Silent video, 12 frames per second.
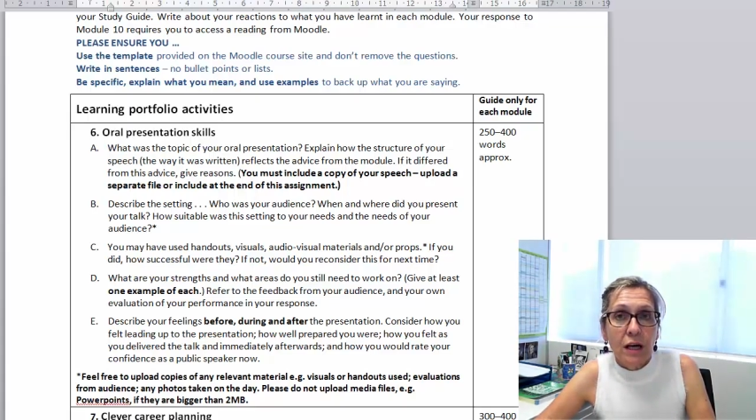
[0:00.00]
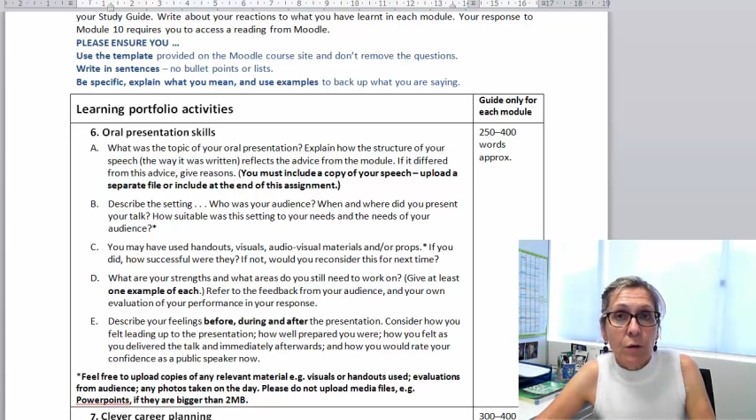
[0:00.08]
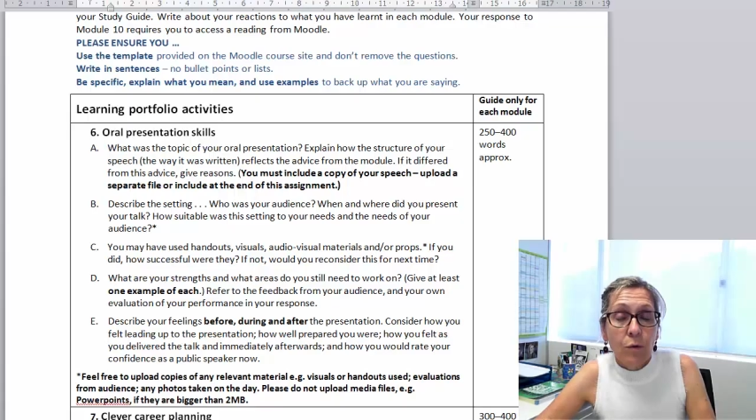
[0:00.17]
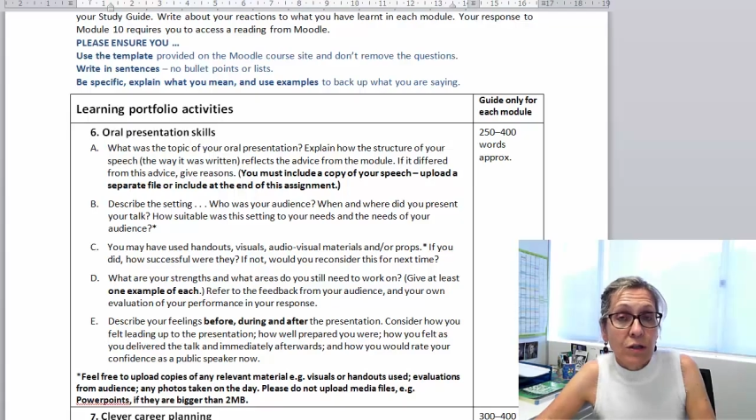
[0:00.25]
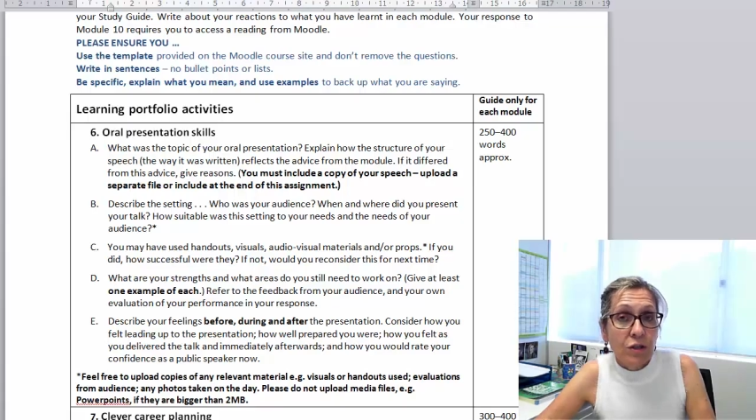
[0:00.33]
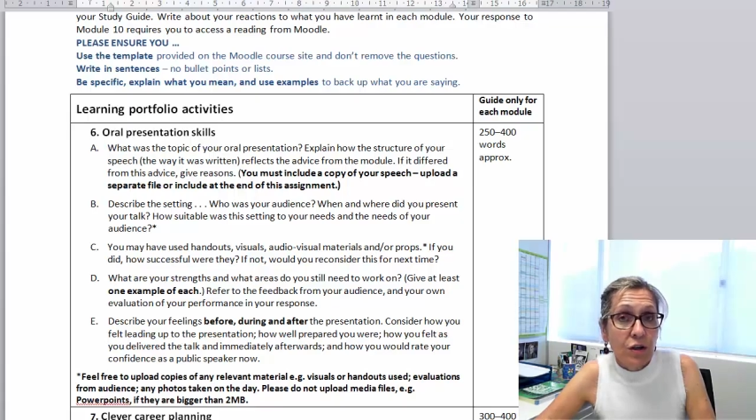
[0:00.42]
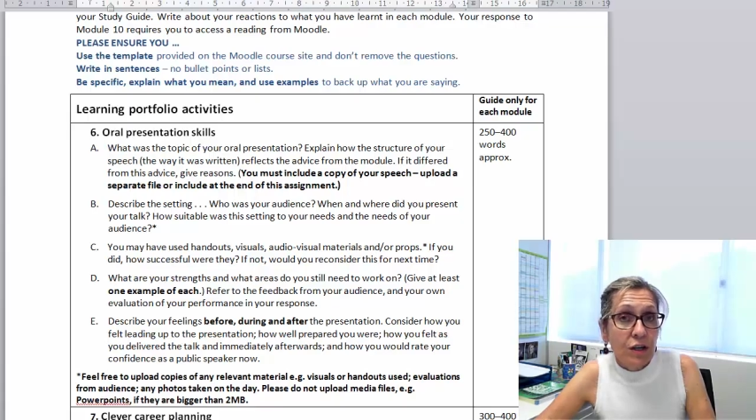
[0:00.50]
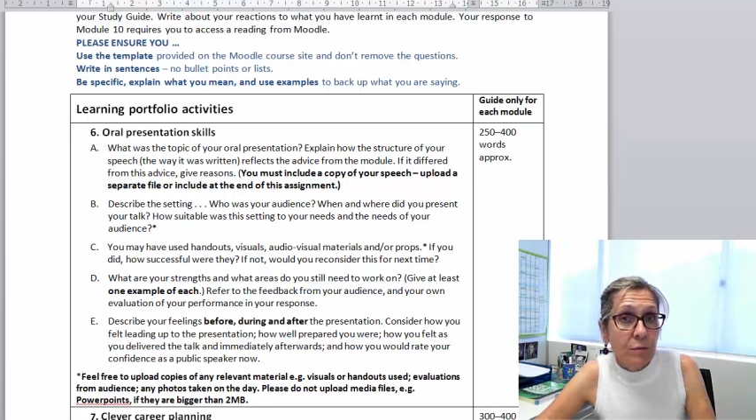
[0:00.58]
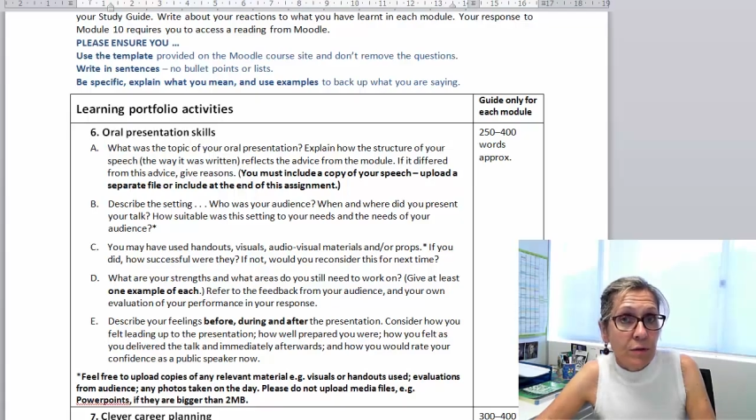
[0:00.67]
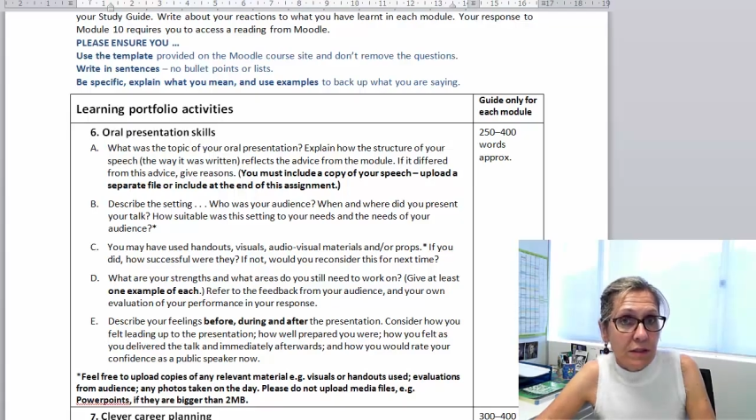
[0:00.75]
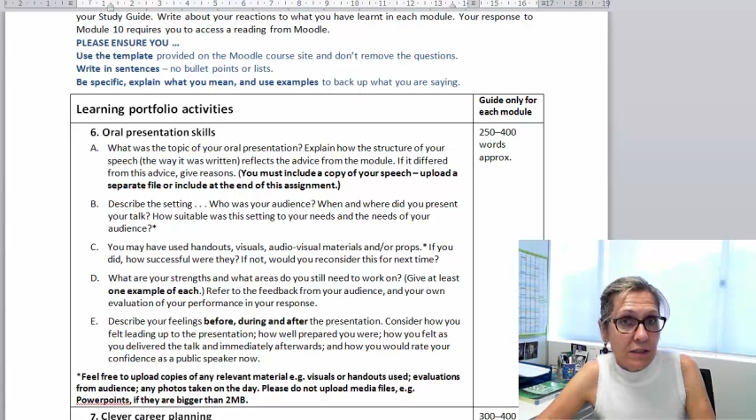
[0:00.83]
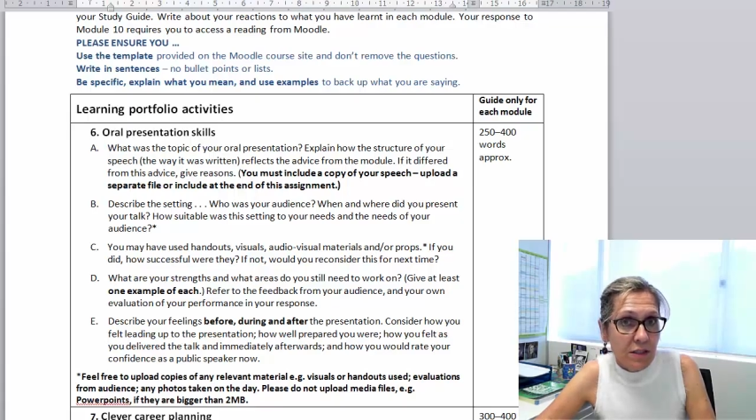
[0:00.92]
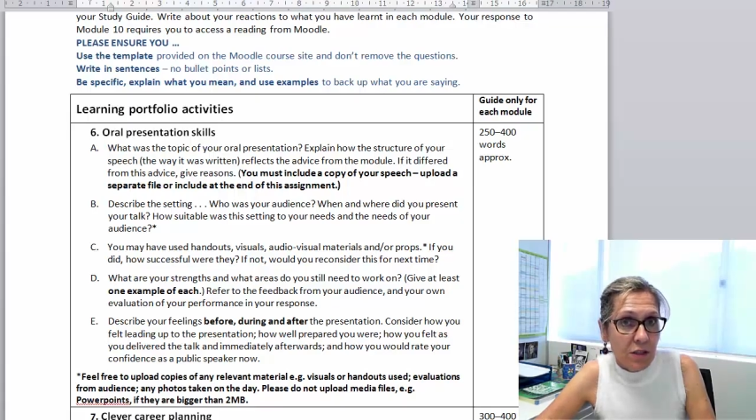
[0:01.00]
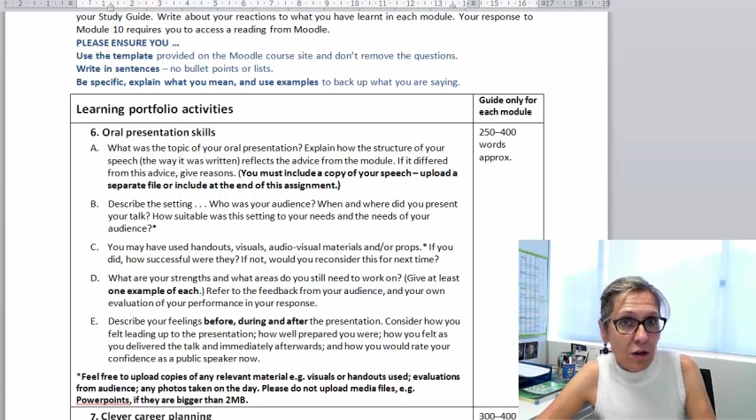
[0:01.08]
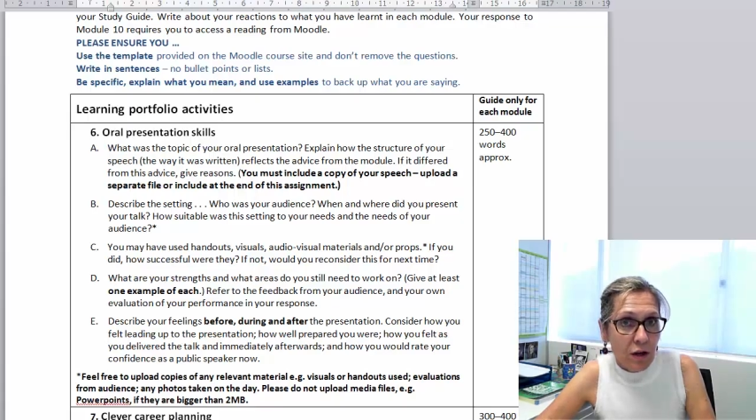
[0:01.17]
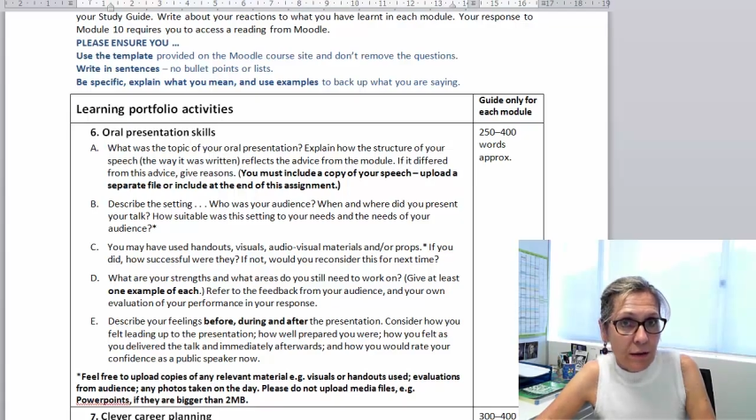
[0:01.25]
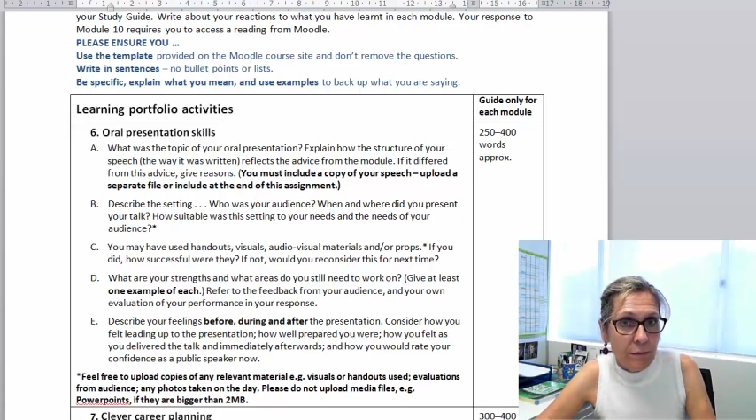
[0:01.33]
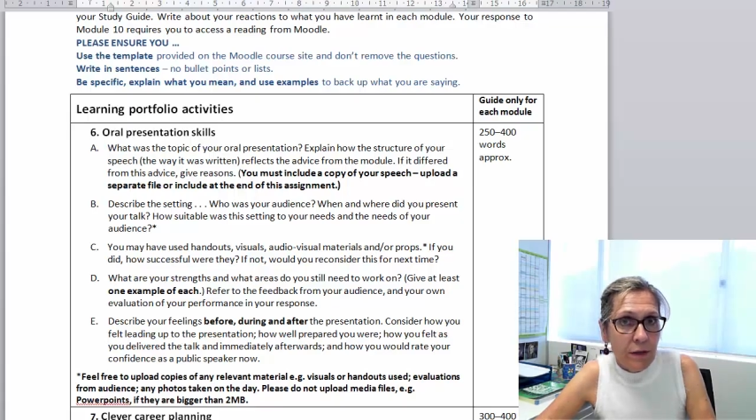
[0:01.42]
one document this
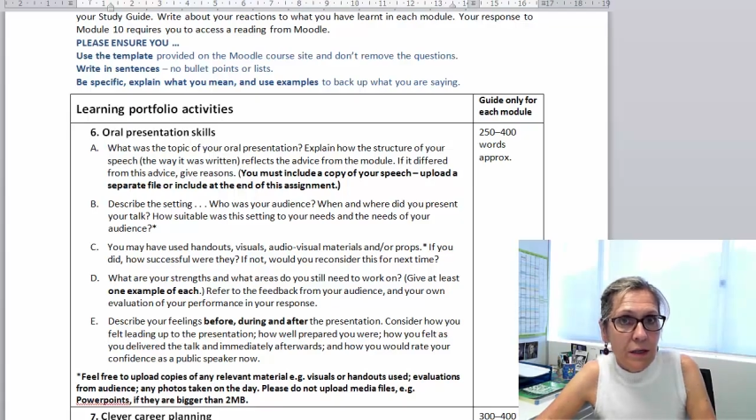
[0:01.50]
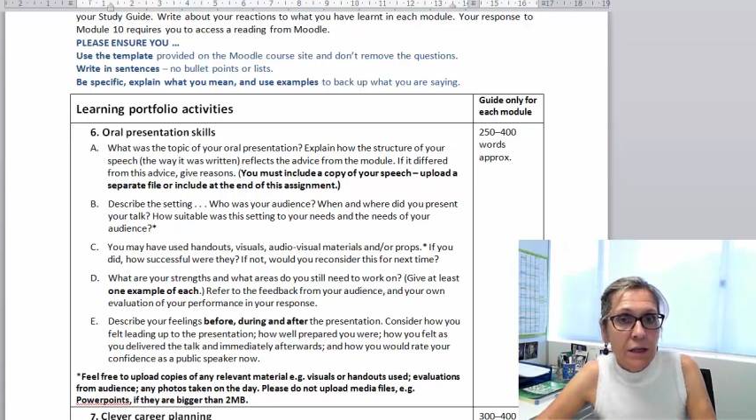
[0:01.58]
time